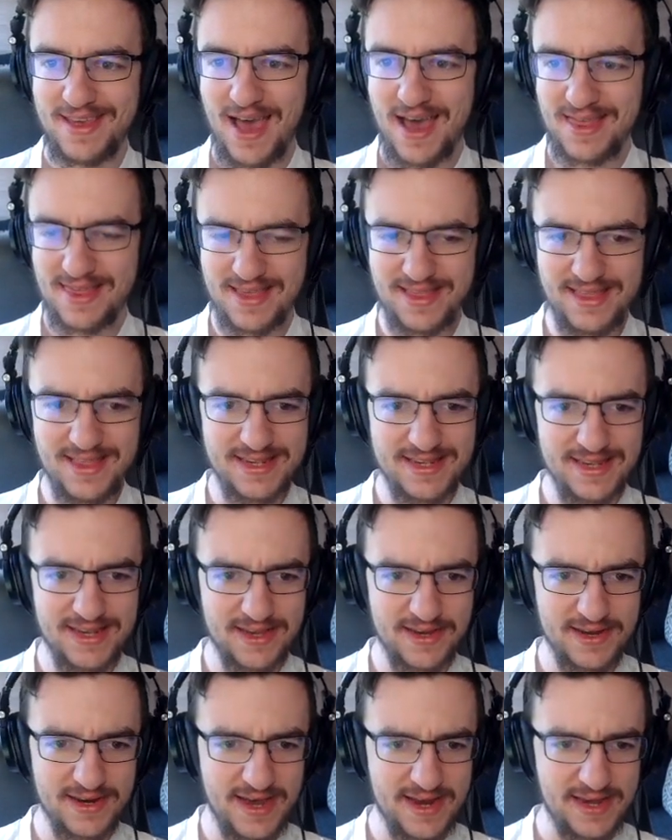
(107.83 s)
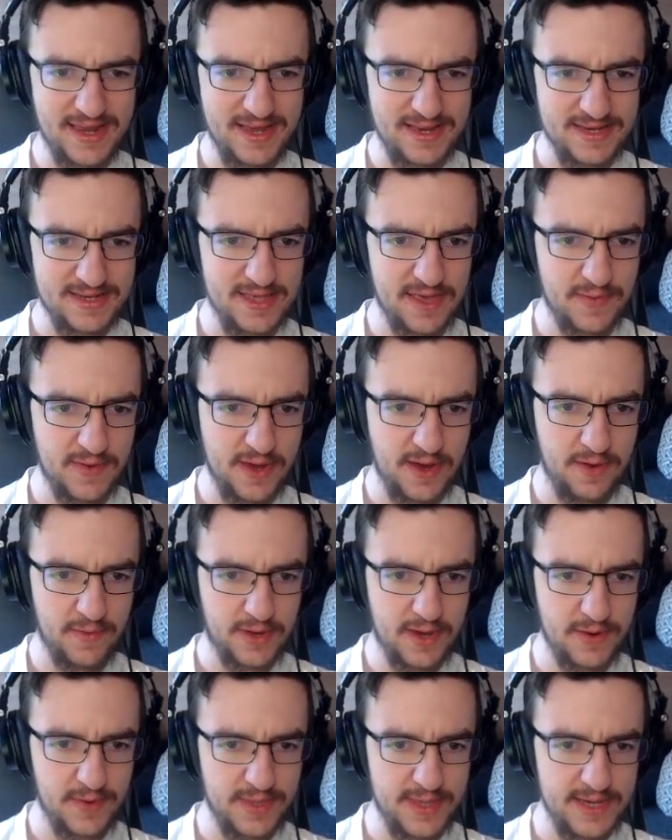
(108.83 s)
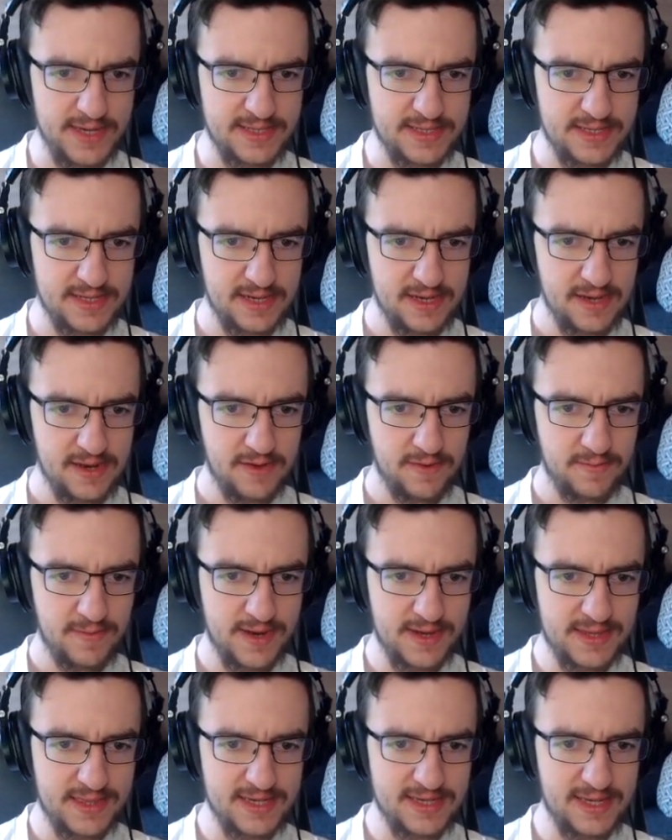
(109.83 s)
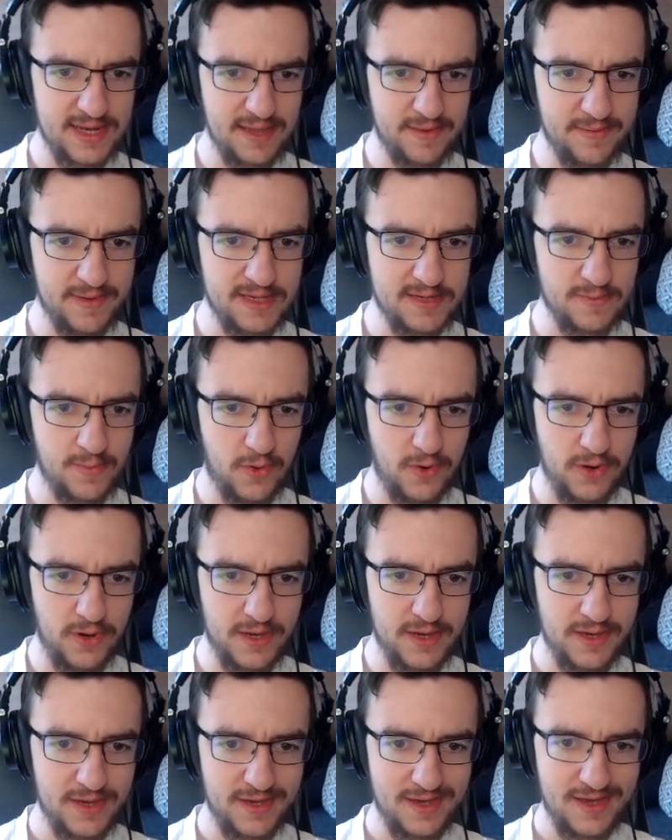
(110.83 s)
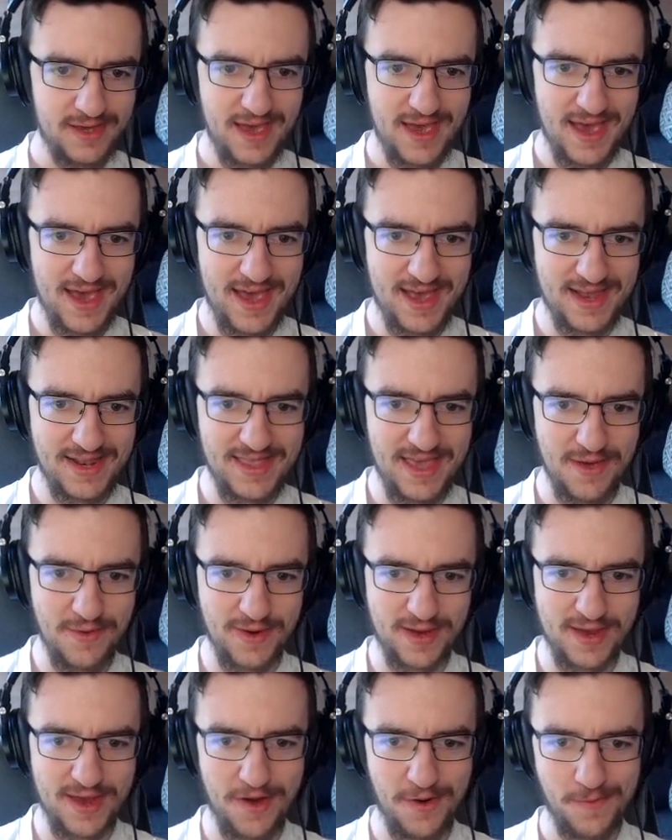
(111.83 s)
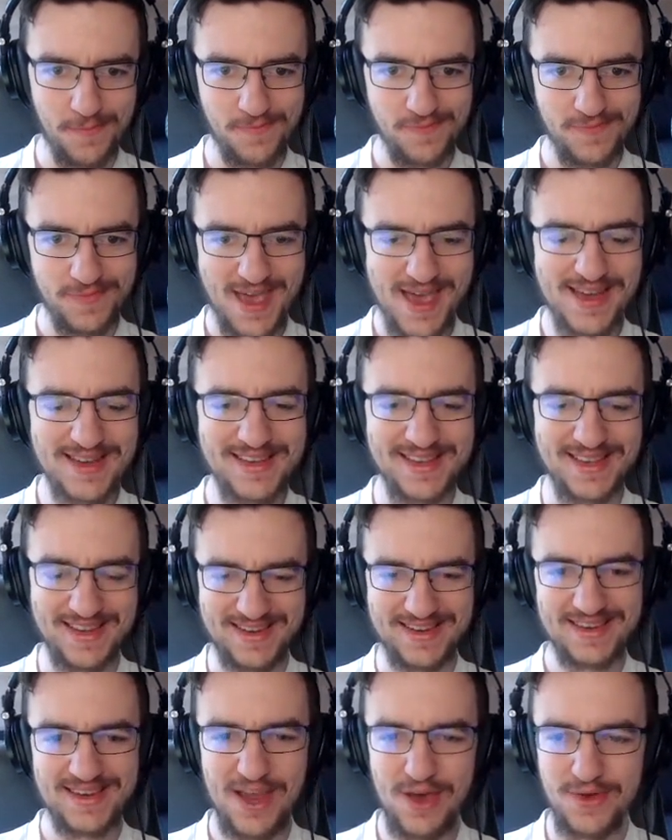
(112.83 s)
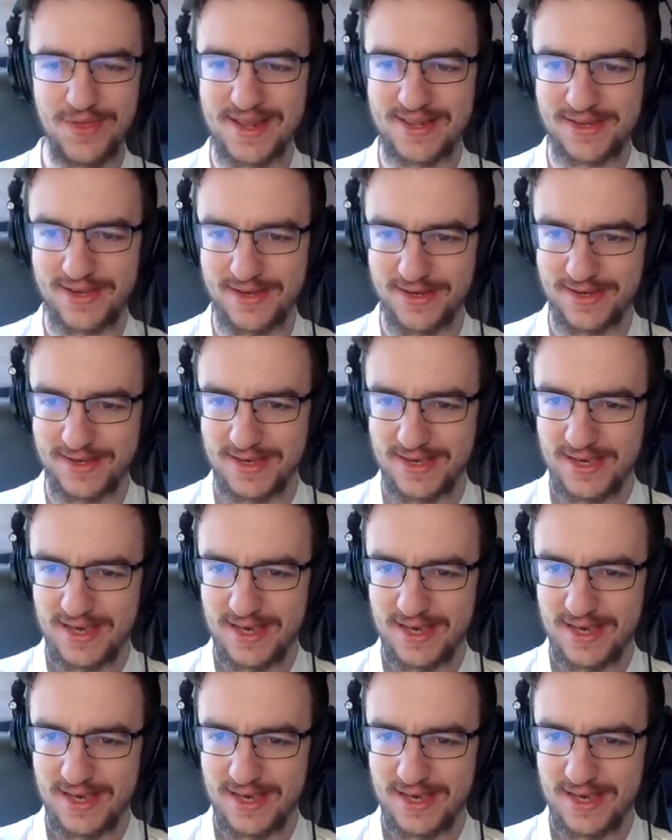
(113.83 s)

I think this is a good idea. So there we go. We'll go with this. Make this a little bit smaller. And there we go. Excellent. No, that's good.